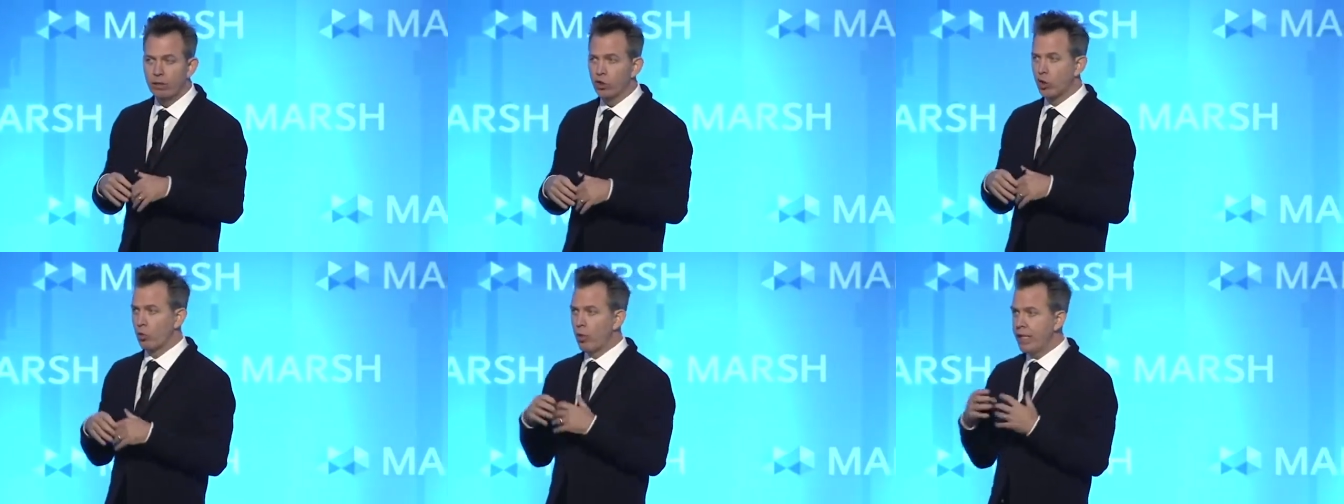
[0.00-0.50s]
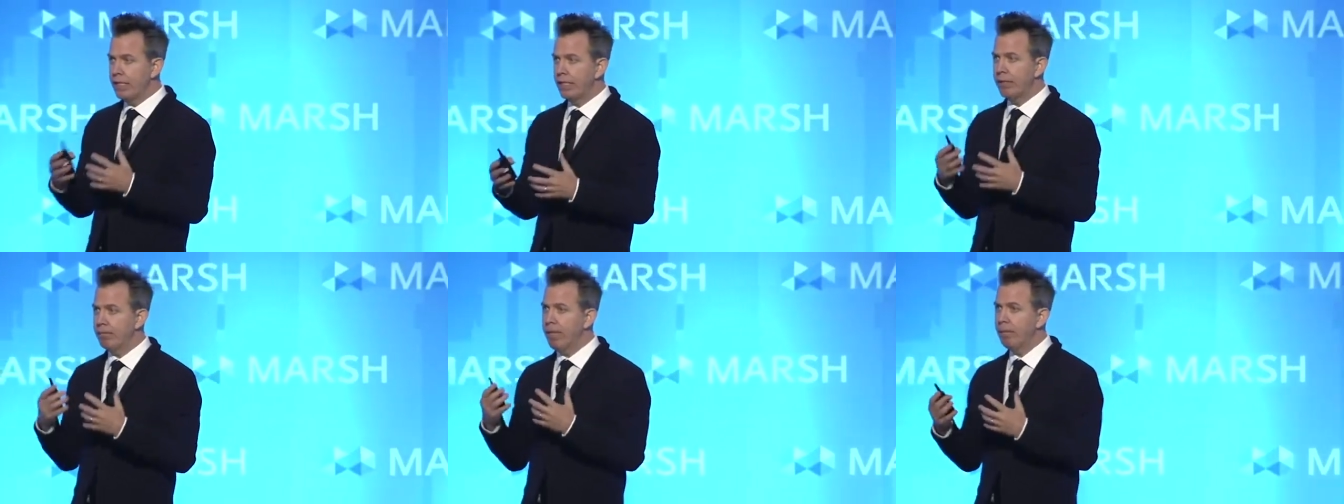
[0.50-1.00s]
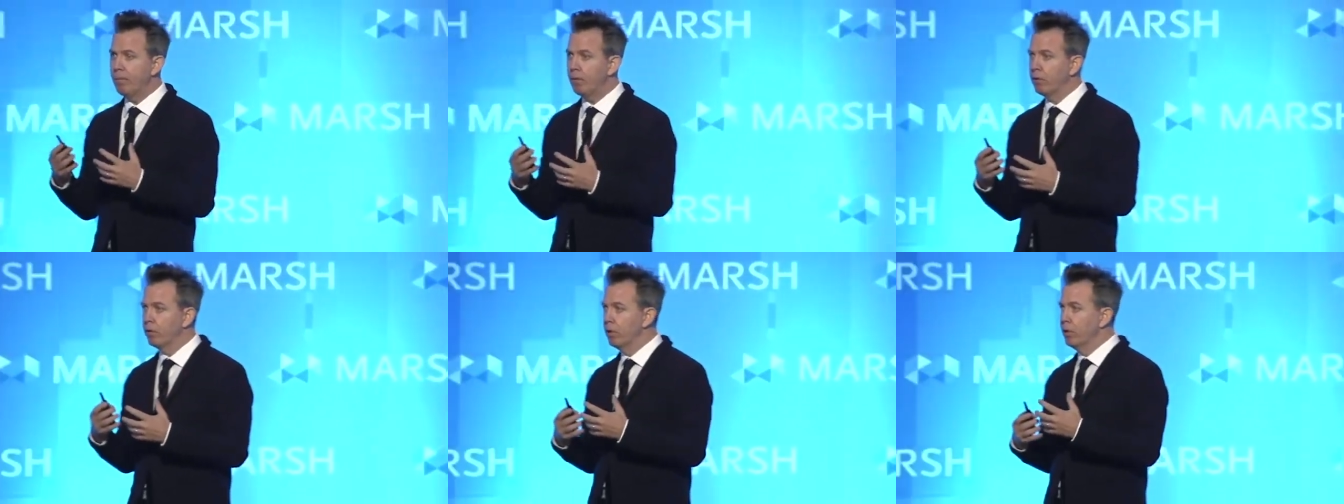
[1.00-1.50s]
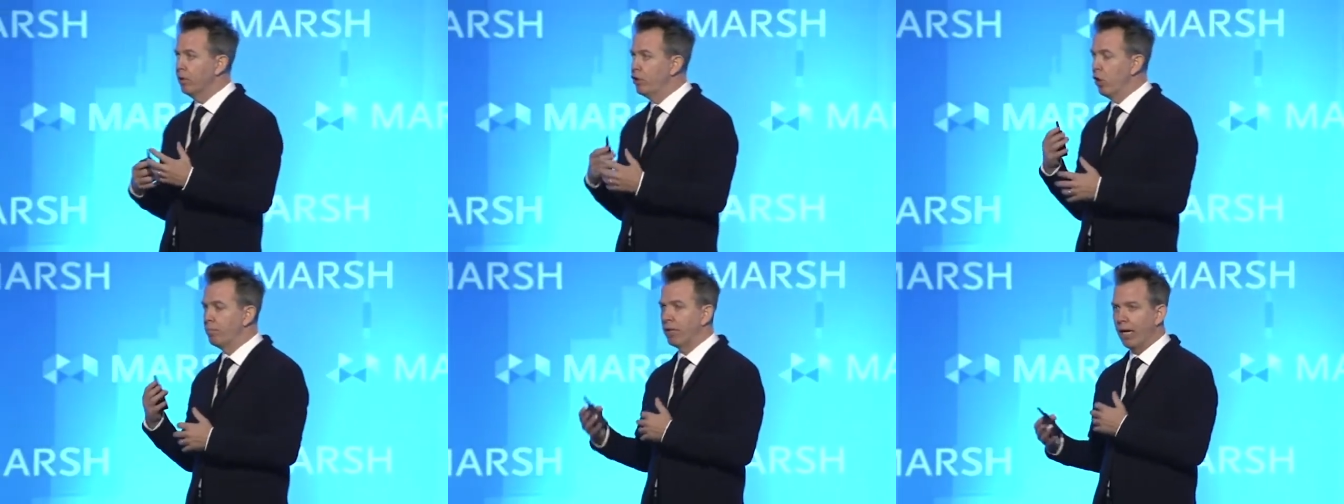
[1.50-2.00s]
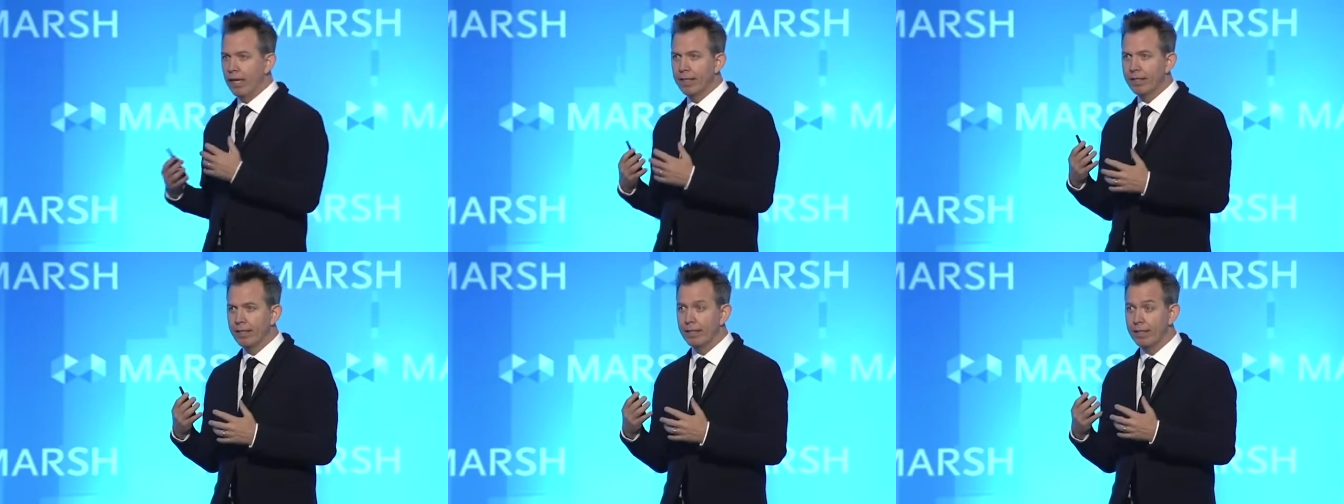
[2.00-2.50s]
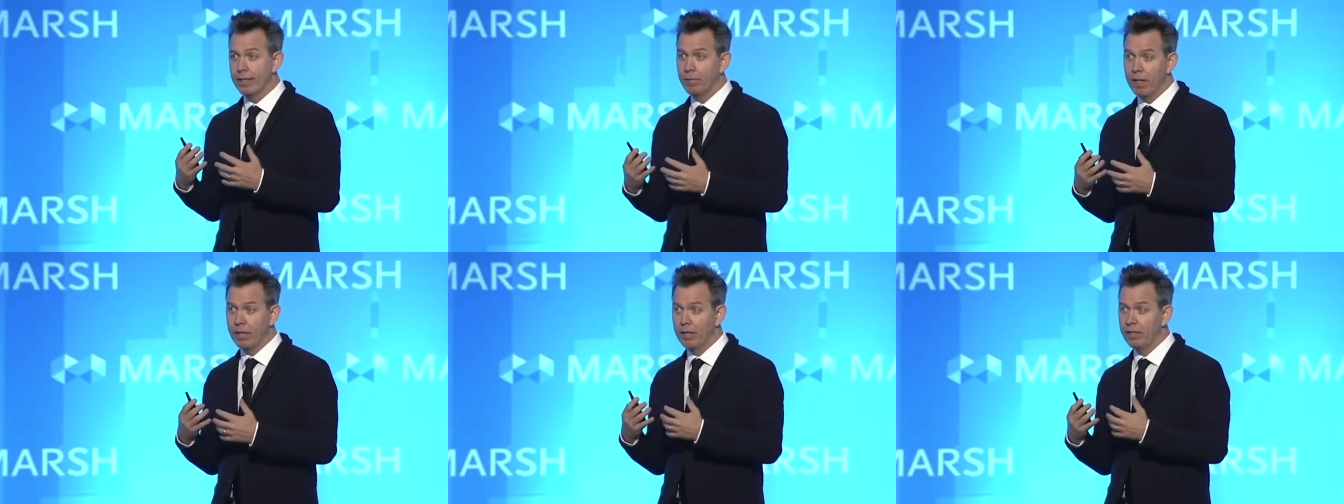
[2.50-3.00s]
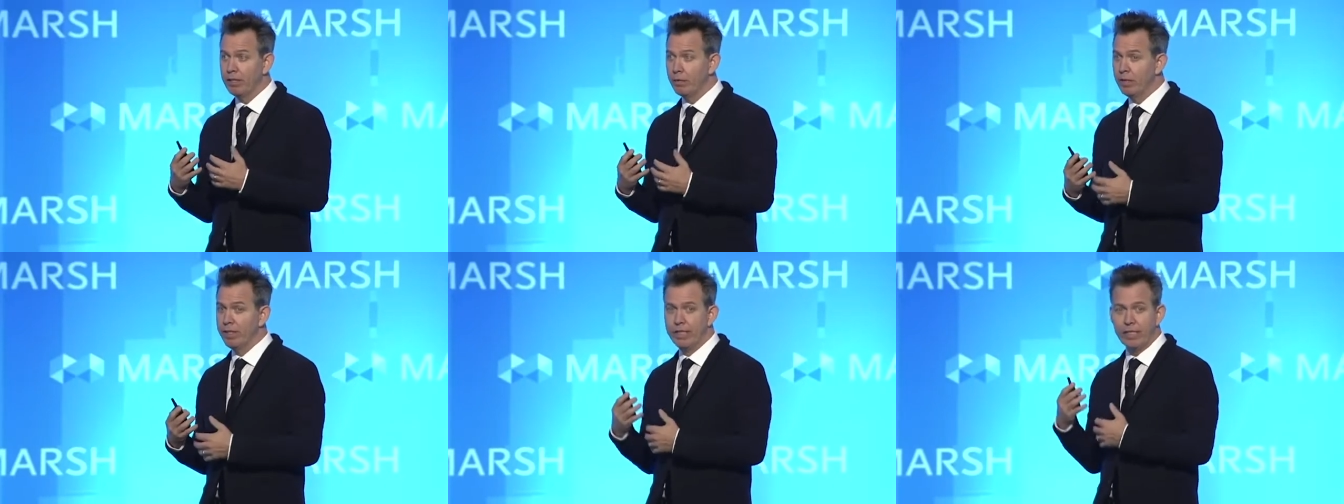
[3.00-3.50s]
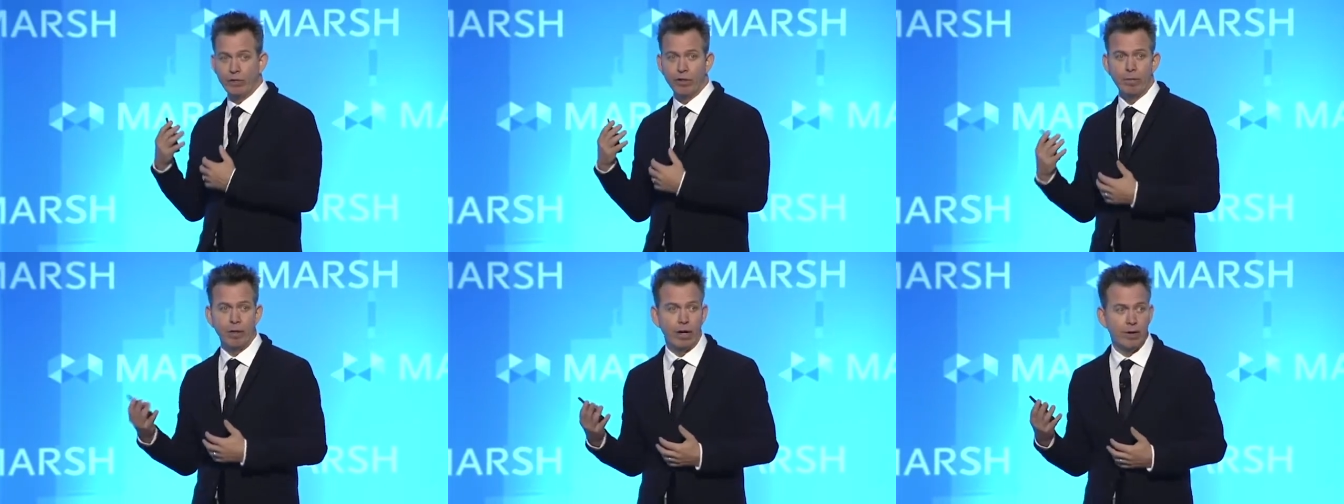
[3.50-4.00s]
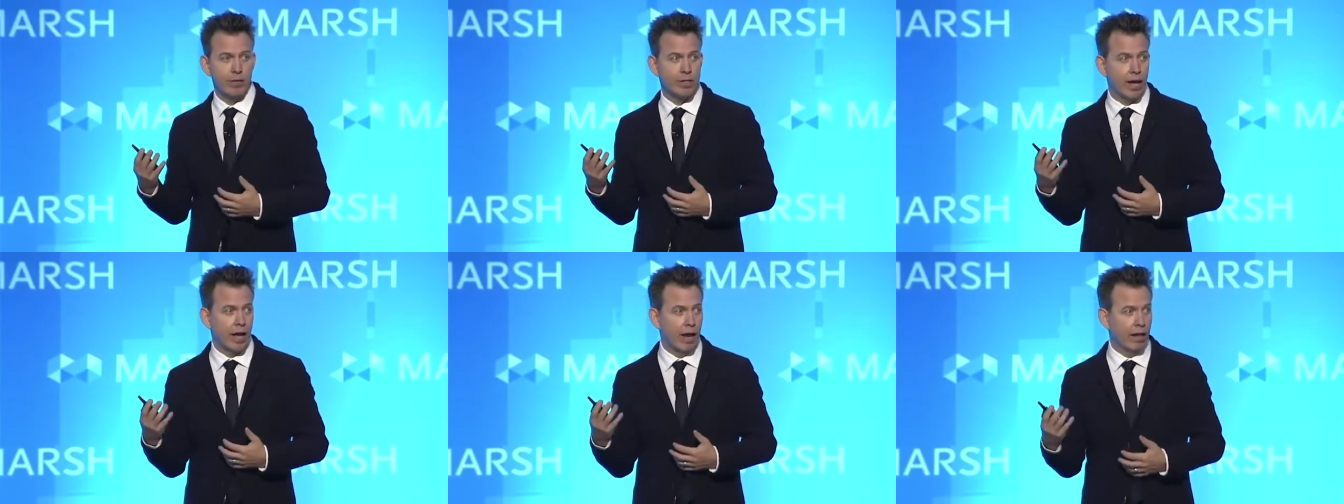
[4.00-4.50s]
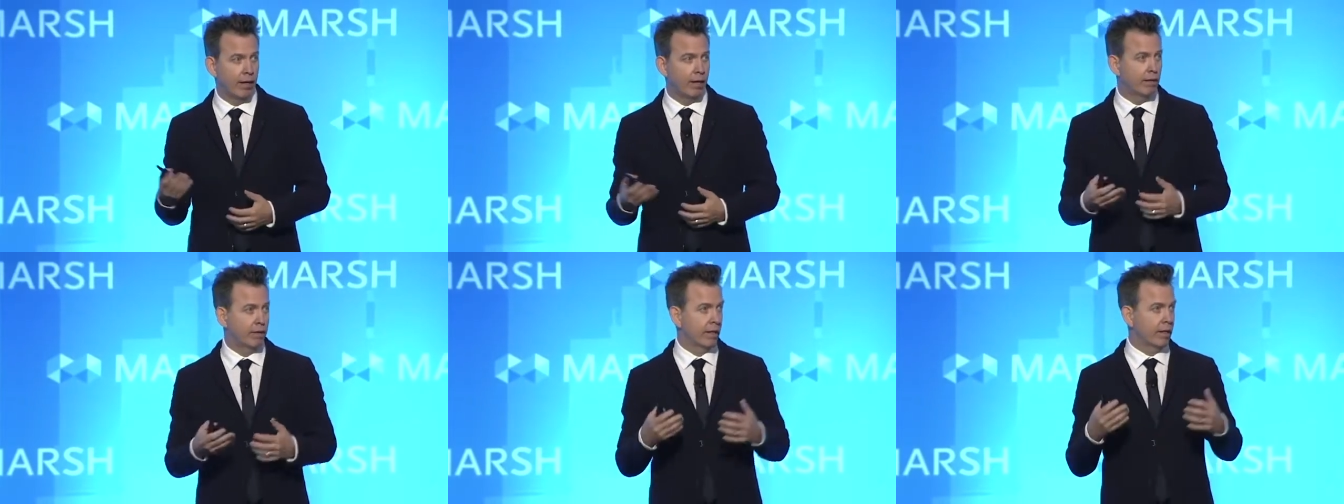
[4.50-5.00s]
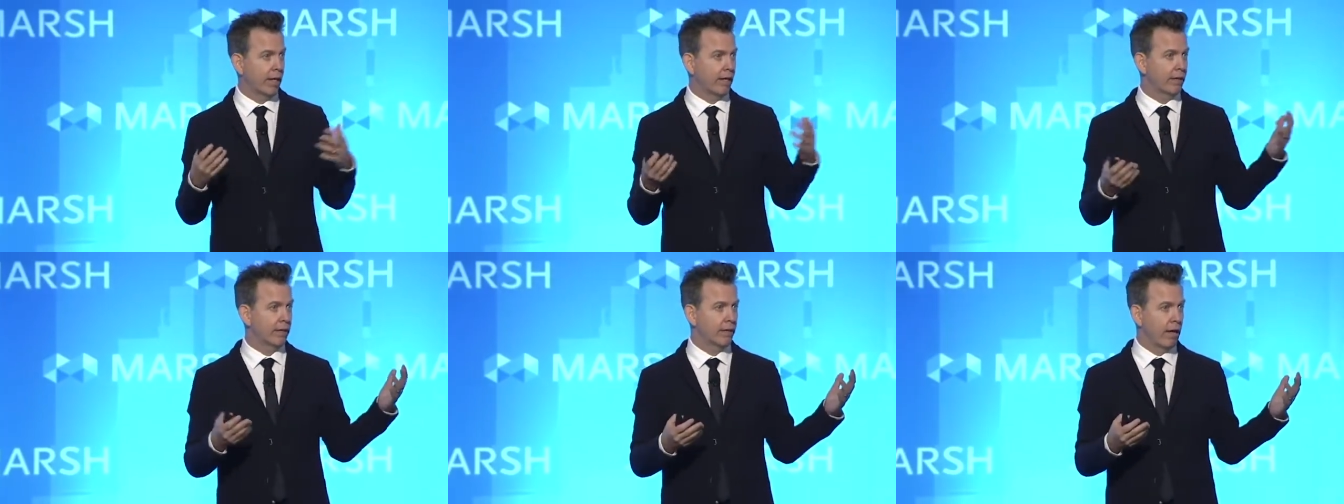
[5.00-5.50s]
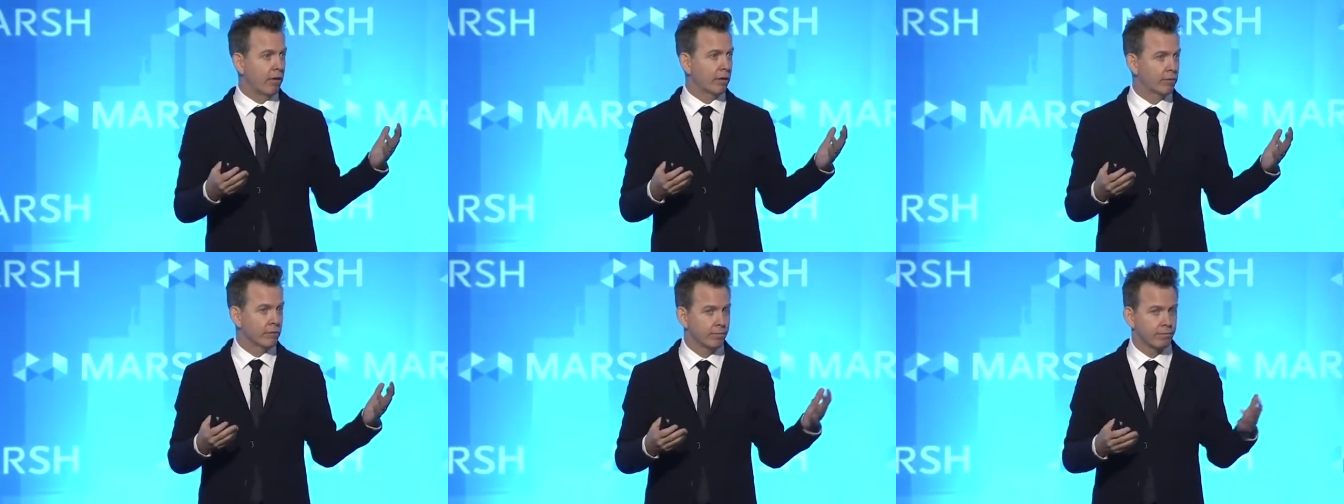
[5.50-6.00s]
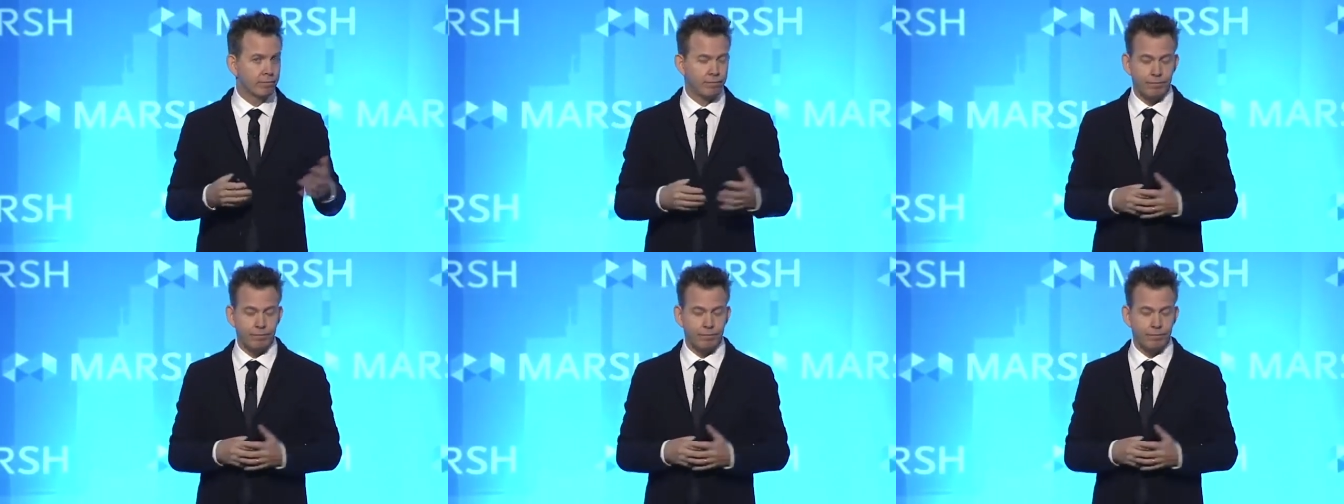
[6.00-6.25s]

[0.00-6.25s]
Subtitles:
There's a reason that people jumped onto this, and it's because it was easy for them to understand, and they liked the characters.